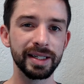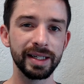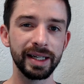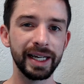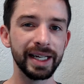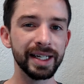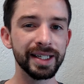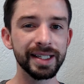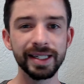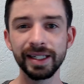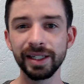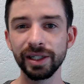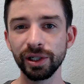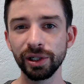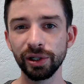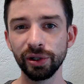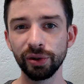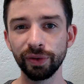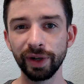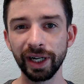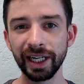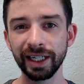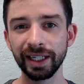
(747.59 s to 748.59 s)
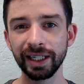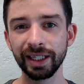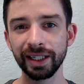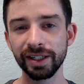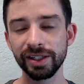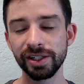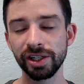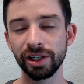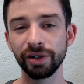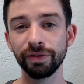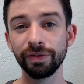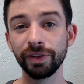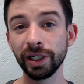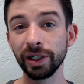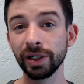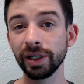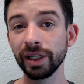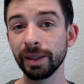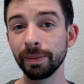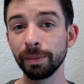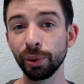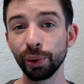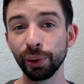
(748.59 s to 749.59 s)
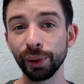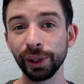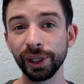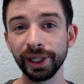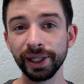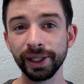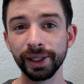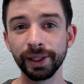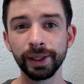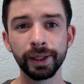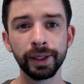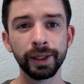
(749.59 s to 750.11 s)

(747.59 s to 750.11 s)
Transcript: S E O rankings are very important,